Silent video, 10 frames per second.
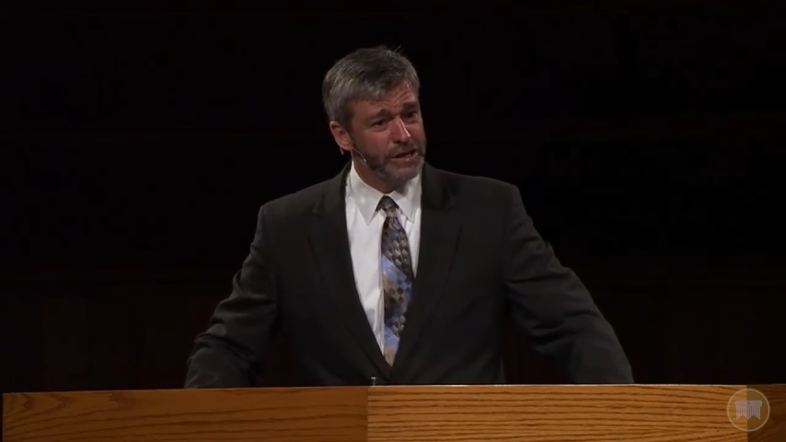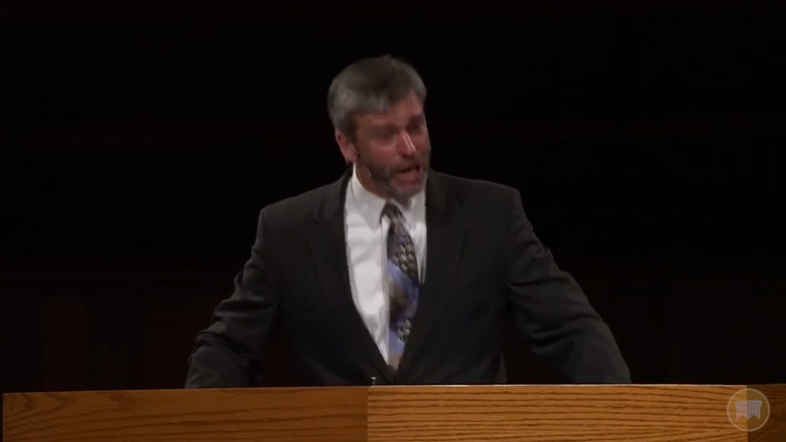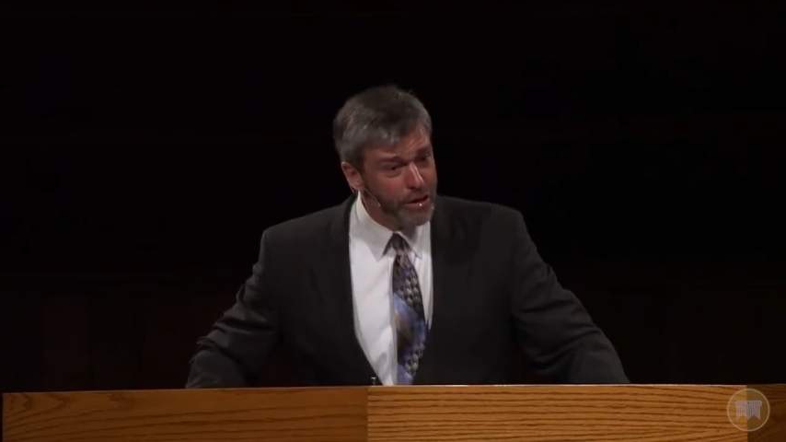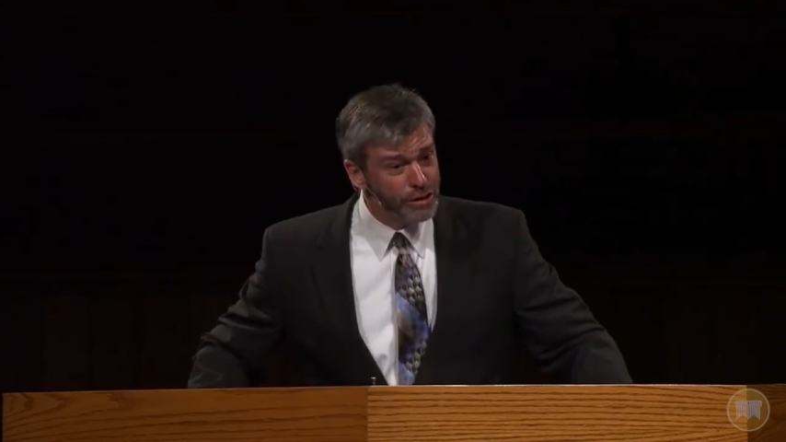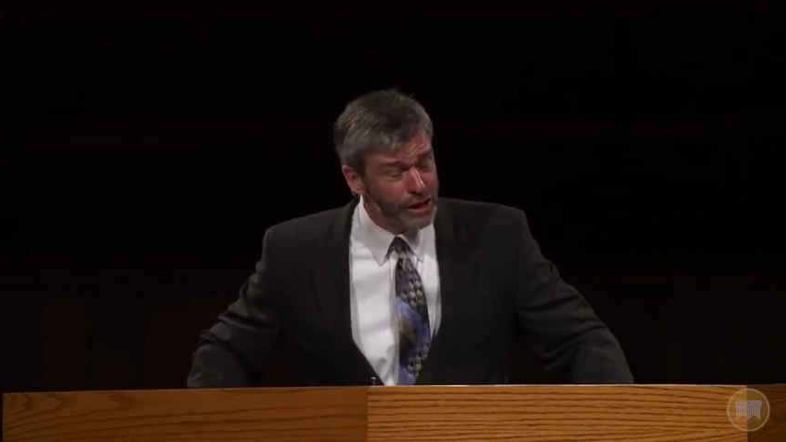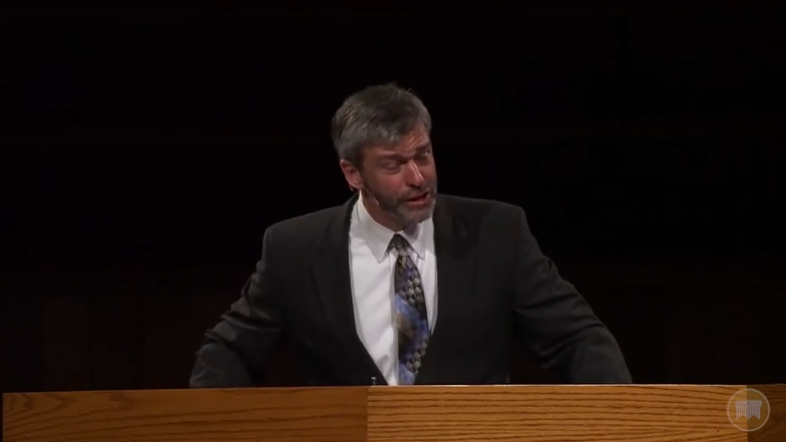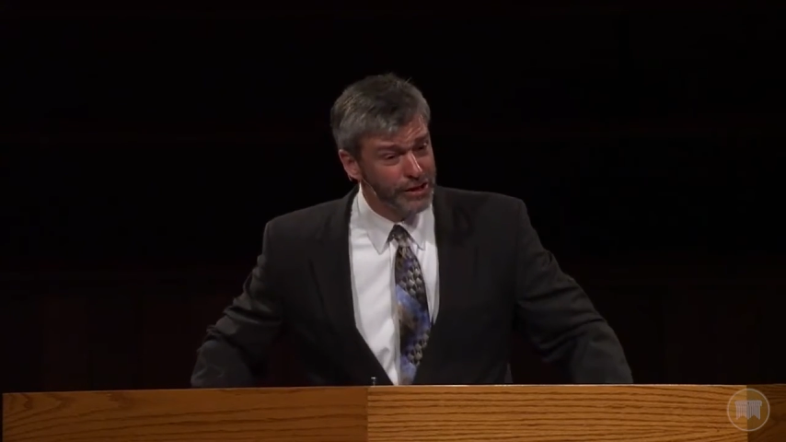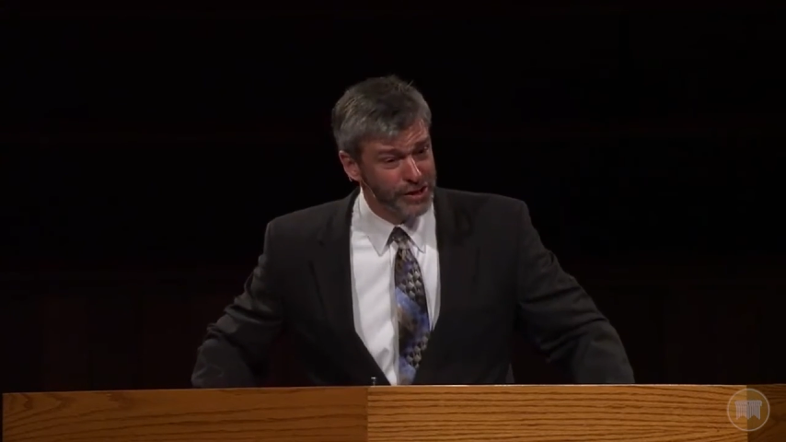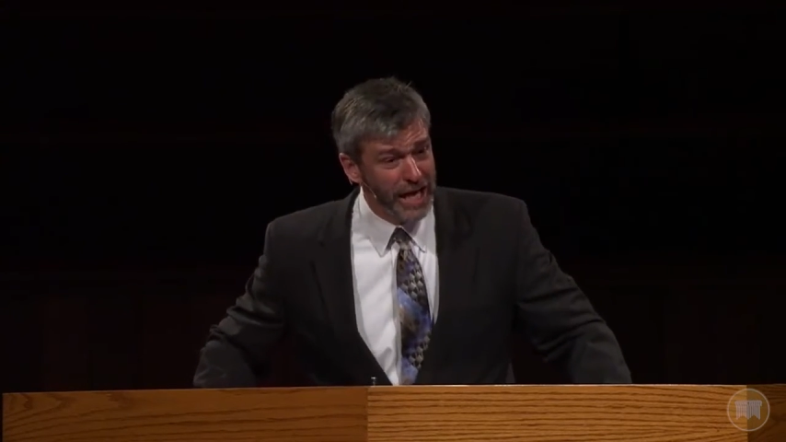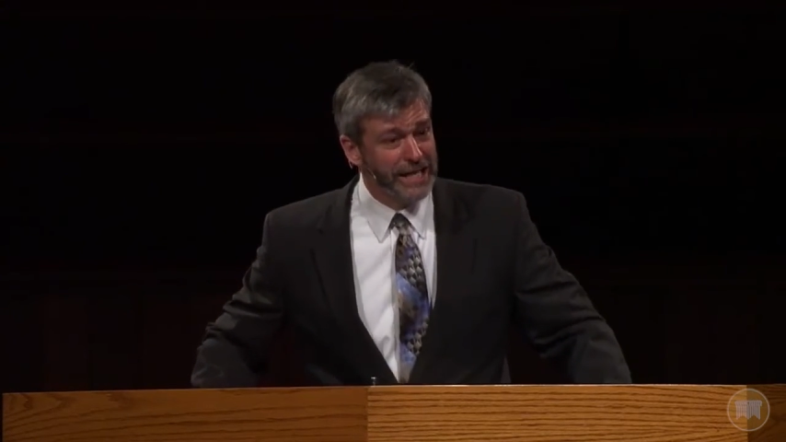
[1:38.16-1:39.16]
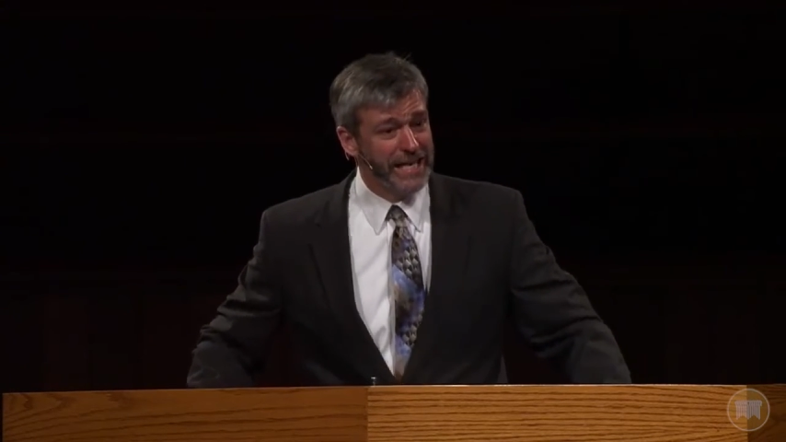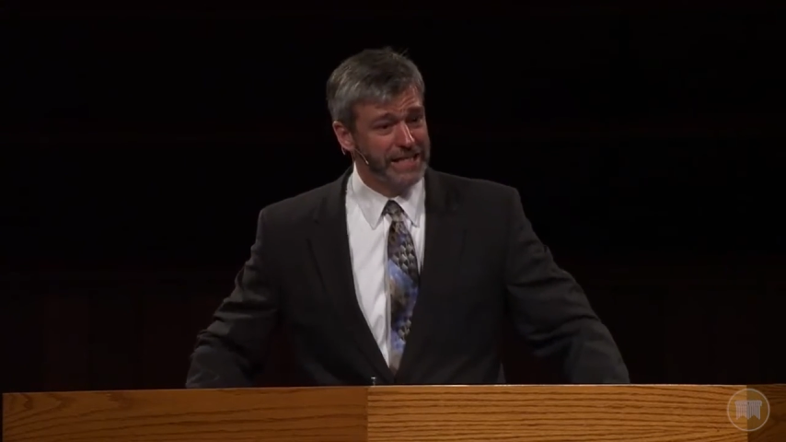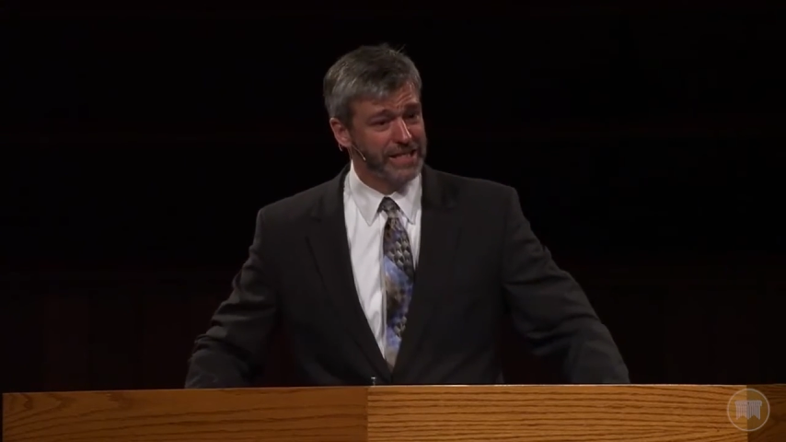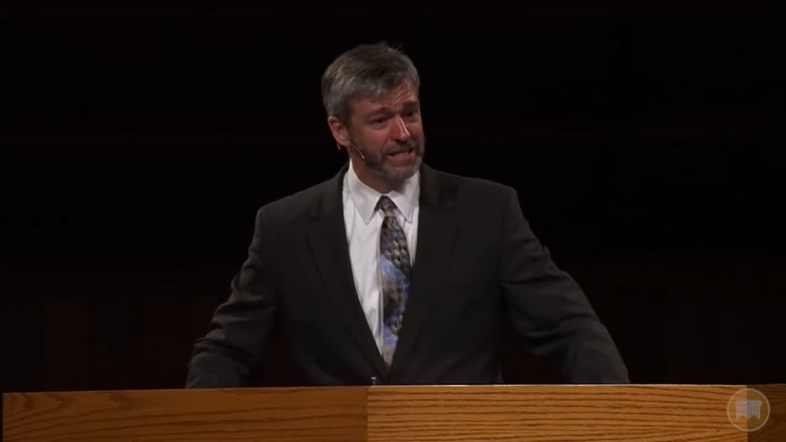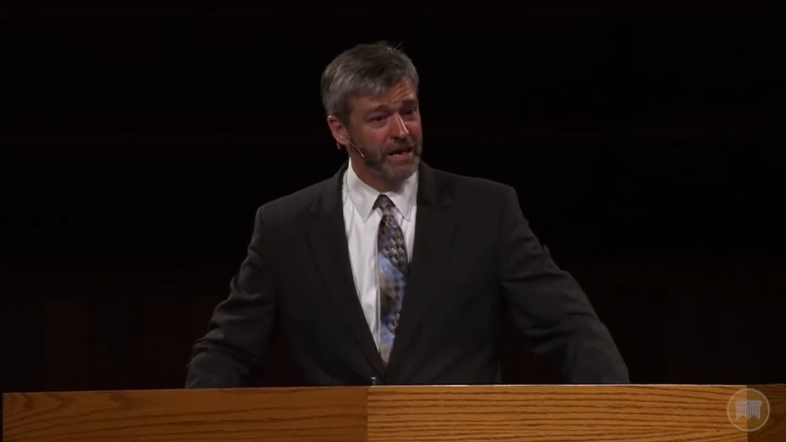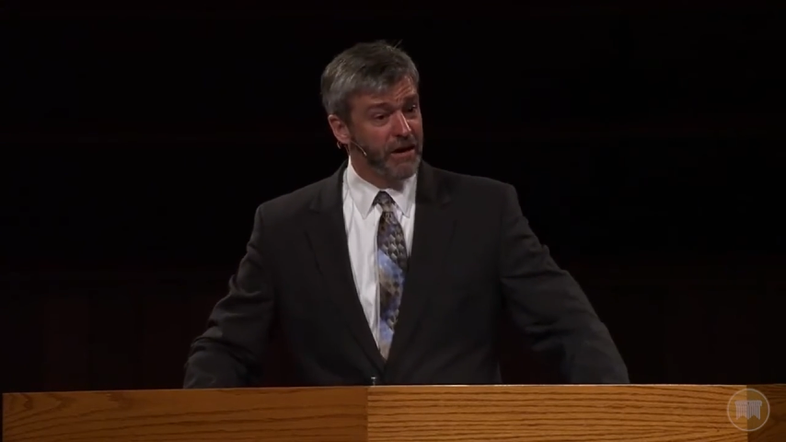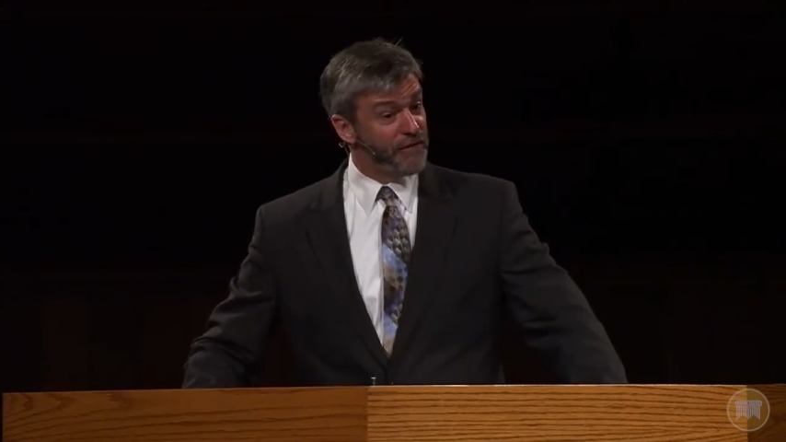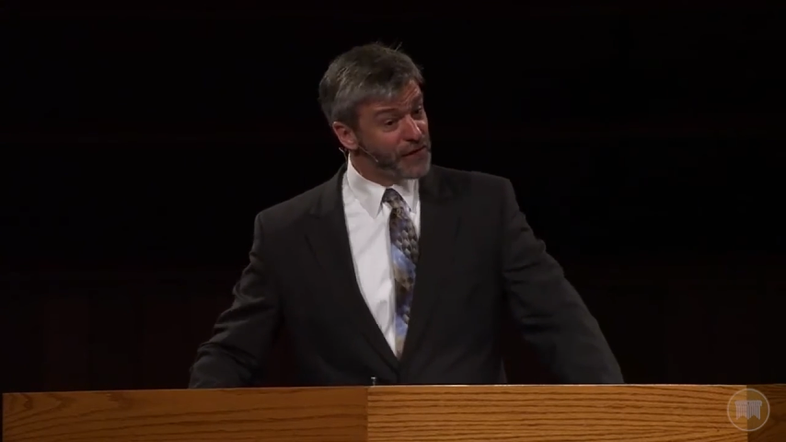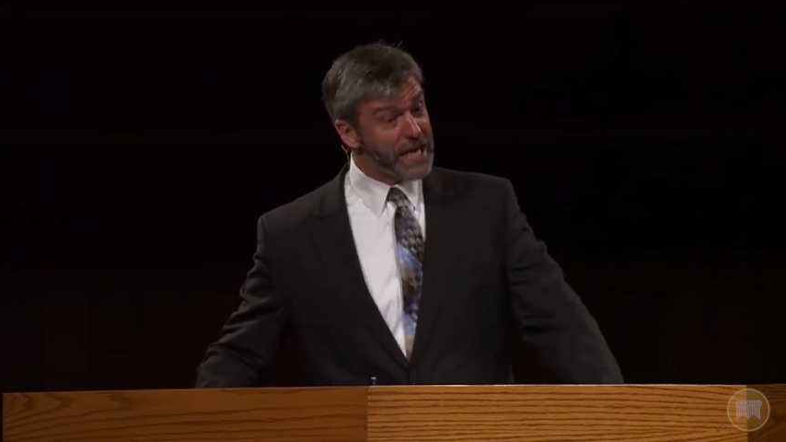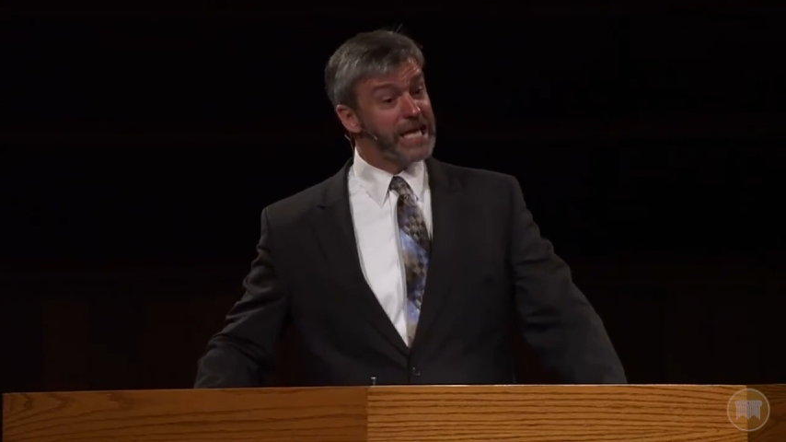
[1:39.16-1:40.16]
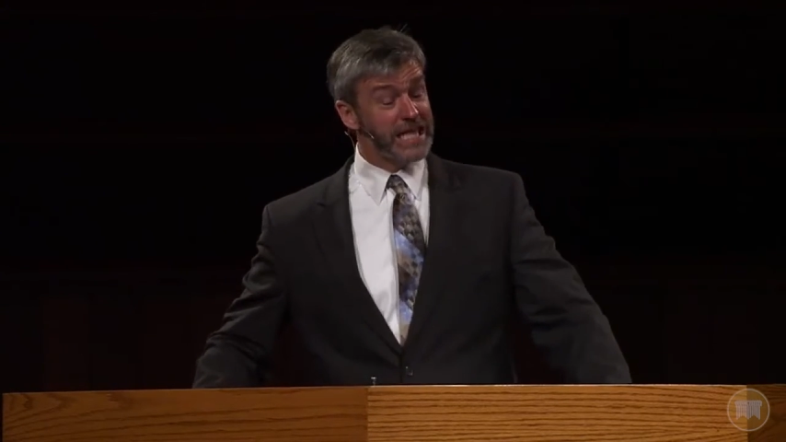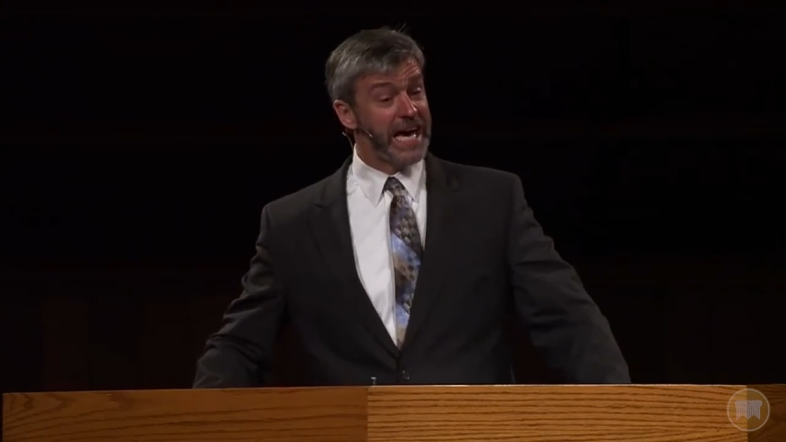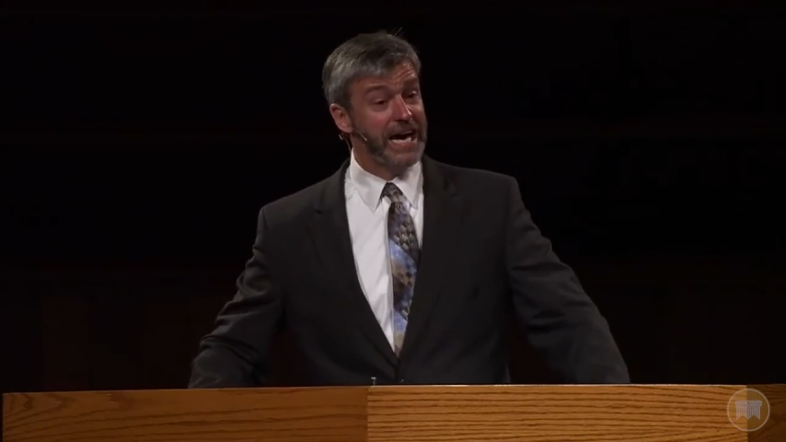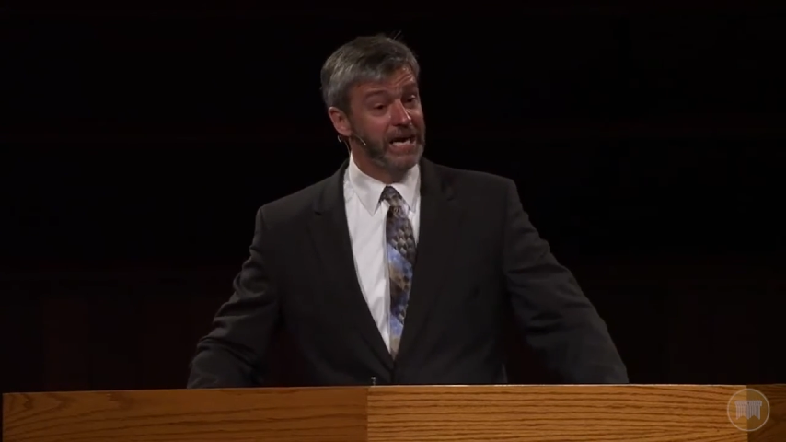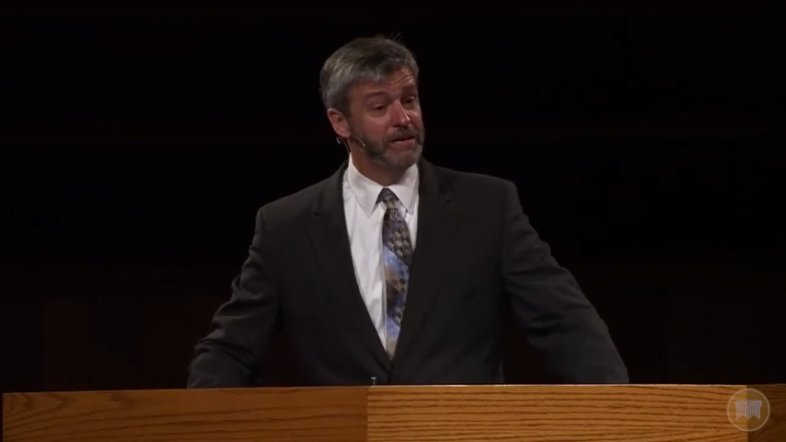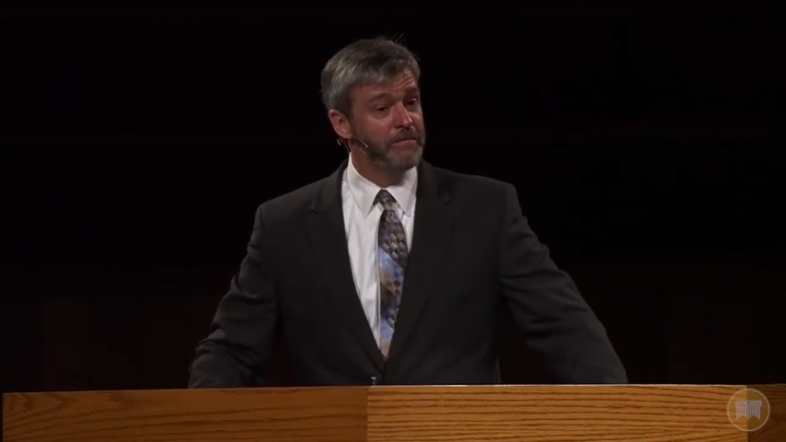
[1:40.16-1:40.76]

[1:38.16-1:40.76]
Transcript: Go to your studies. Flee there.